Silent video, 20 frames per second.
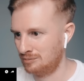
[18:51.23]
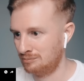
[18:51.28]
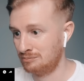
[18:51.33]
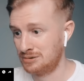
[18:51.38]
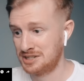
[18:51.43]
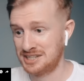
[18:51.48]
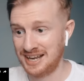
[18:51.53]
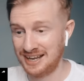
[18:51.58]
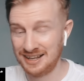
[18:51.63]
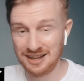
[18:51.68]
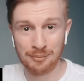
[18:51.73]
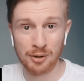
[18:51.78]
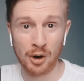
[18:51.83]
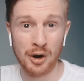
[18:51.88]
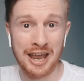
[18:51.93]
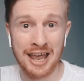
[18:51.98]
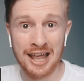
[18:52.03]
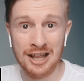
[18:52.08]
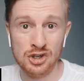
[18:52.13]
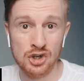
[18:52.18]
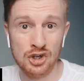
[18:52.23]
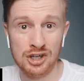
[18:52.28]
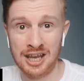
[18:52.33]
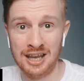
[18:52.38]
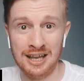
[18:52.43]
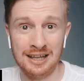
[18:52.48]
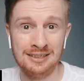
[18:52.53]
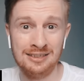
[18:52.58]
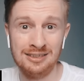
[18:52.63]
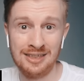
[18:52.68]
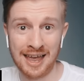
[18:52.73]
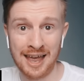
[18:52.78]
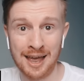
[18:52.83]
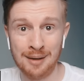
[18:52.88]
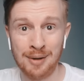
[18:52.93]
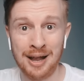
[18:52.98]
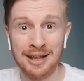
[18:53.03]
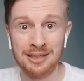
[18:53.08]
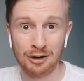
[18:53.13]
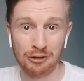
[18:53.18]
saying about educating them
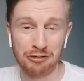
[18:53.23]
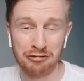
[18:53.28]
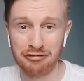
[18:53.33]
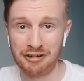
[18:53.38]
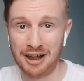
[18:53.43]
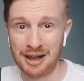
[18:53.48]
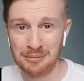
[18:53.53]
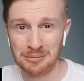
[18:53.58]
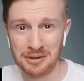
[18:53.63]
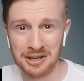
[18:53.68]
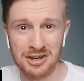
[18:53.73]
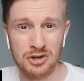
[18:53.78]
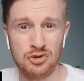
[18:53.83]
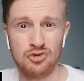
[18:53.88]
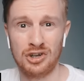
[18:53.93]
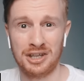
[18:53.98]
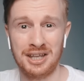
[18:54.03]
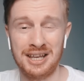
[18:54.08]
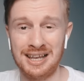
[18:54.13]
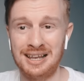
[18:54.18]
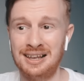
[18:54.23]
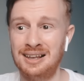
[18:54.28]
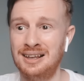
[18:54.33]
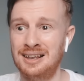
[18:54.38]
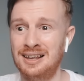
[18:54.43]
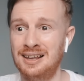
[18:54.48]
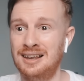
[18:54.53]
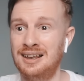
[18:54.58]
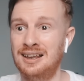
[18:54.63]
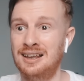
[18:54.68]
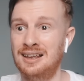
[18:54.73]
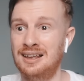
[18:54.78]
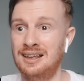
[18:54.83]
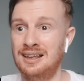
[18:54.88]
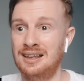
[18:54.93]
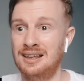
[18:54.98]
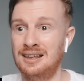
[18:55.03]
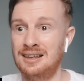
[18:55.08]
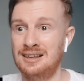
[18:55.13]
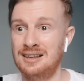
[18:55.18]
and their families, really.
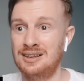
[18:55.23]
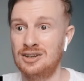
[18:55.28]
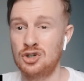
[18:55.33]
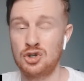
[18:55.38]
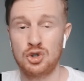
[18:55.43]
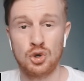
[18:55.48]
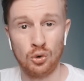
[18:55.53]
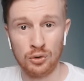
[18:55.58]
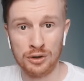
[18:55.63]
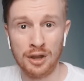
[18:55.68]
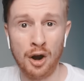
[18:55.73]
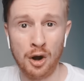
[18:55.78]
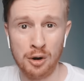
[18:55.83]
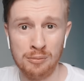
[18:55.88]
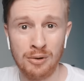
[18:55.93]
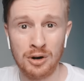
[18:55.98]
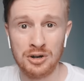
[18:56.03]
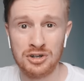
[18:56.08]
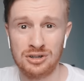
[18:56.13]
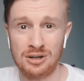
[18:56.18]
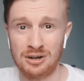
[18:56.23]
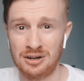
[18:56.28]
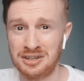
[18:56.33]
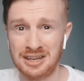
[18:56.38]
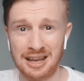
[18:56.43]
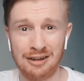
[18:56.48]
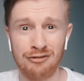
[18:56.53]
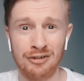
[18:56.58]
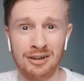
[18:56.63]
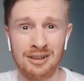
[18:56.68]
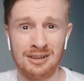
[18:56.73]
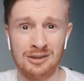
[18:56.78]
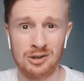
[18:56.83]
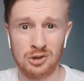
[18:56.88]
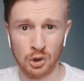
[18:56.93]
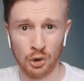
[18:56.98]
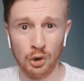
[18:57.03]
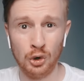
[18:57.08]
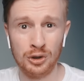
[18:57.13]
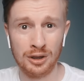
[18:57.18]
Showing how much they're giving
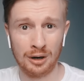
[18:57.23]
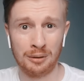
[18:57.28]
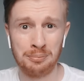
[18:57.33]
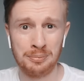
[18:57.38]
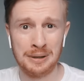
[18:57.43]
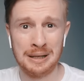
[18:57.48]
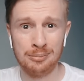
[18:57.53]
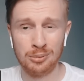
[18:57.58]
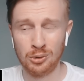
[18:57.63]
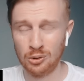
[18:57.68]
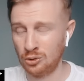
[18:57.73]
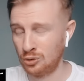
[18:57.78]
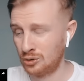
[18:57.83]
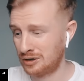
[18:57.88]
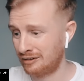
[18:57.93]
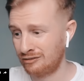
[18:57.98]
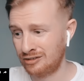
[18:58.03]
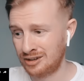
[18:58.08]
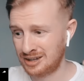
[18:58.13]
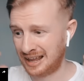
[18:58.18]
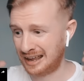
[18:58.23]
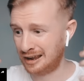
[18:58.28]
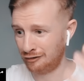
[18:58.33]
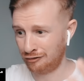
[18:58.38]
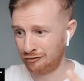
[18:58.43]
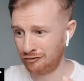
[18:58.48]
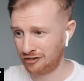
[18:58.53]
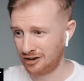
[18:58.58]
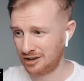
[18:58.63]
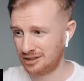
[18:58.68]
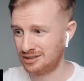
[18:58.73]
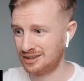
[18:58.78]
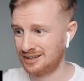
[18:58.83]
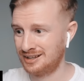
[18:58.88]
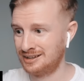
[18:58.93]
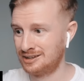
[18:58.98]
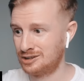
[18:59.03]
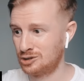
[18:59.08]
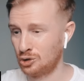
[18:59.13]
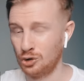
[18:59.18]
to their people, giving
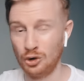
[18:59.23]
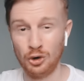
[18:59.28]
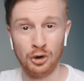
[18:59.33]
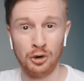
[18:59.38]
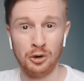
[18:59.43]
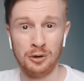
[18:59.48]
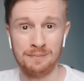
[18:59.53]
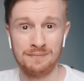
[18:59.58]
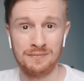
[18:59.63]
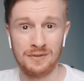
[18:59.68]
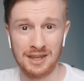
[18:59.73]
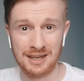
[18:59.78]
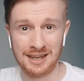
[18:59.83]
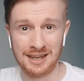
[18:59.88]
everything to the